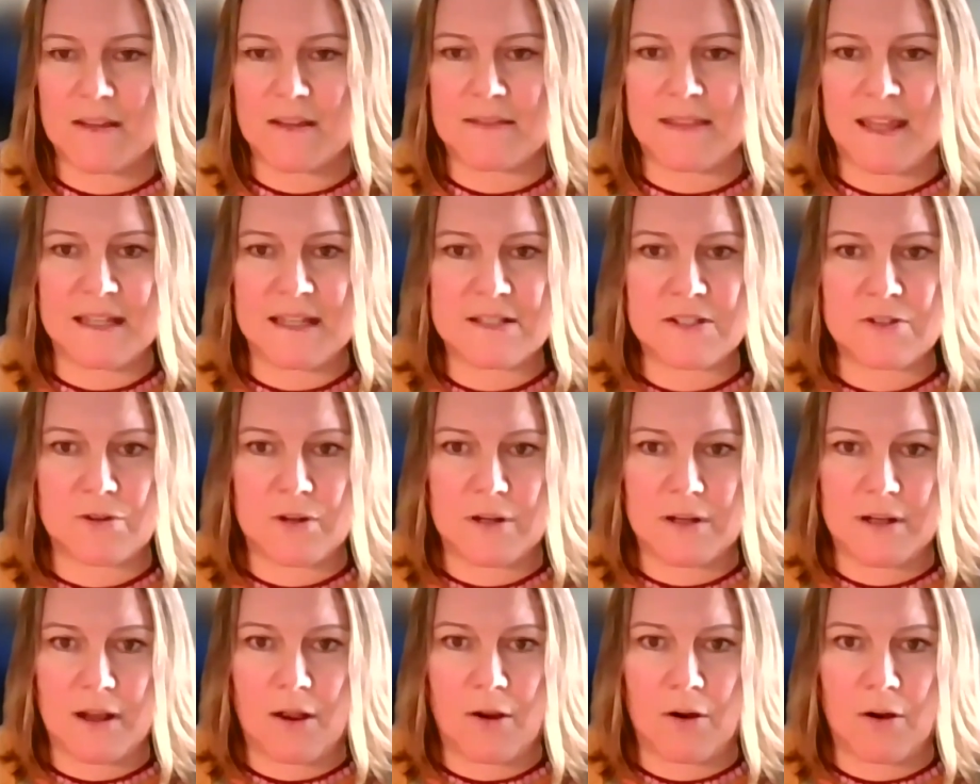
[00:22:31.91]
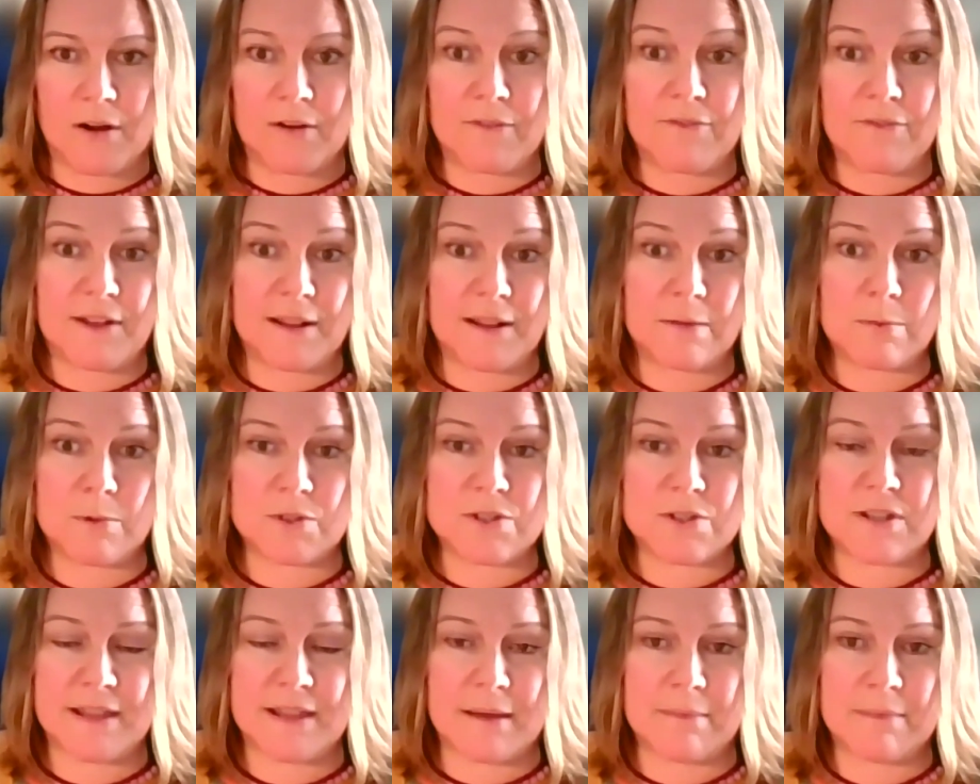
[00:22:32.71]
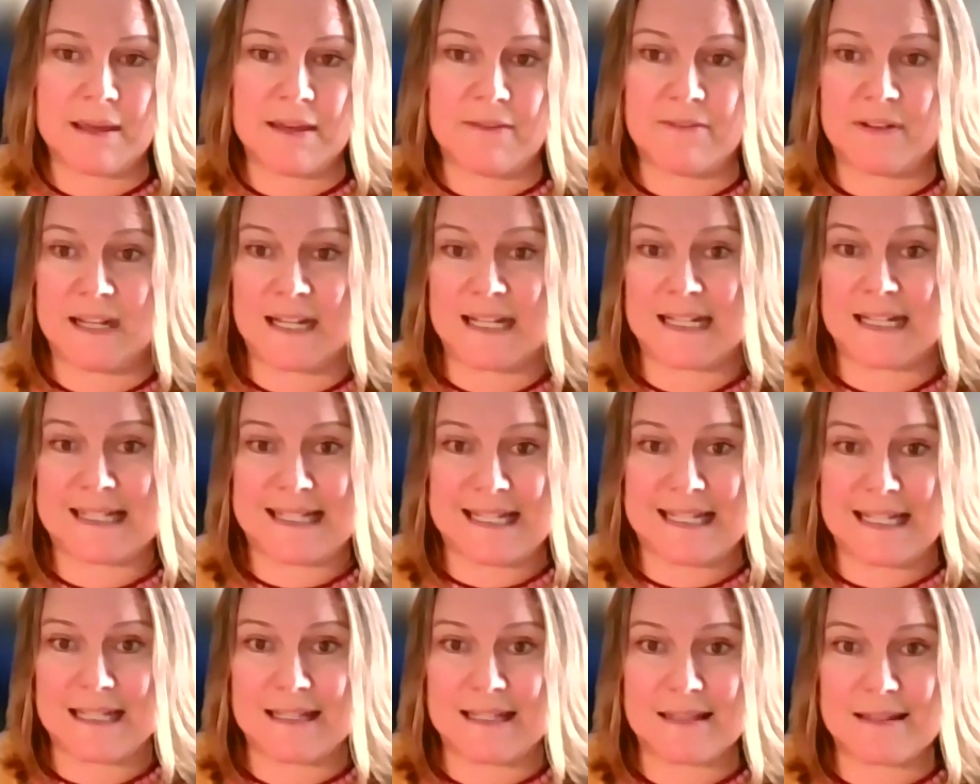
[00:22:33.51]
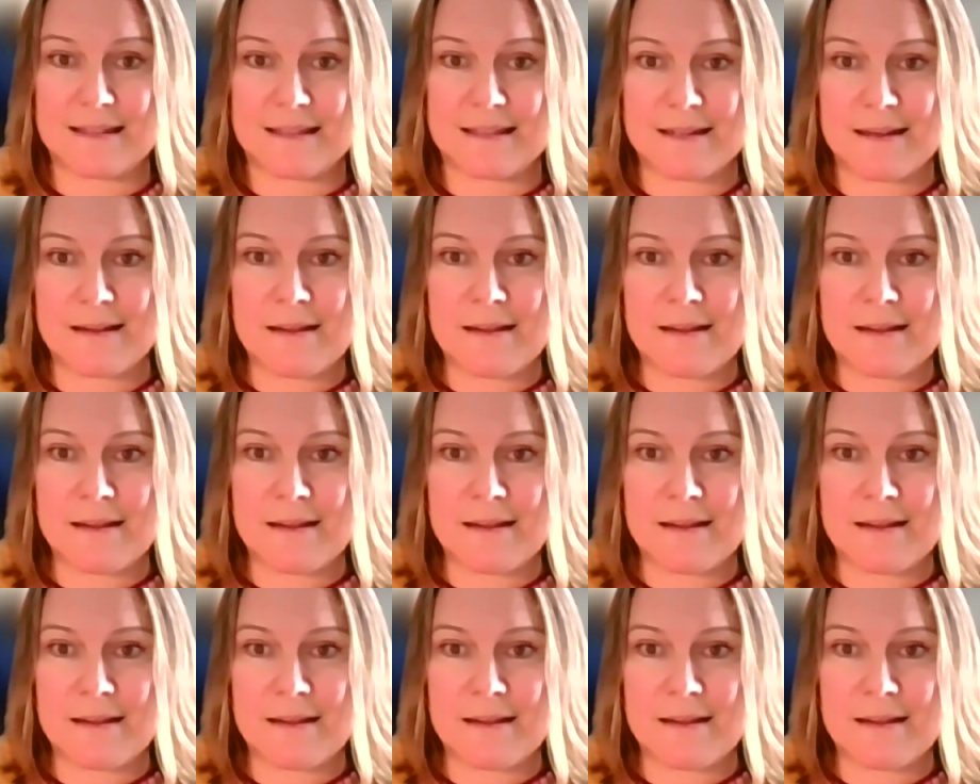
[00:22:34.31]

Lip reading: things are available to them even exist.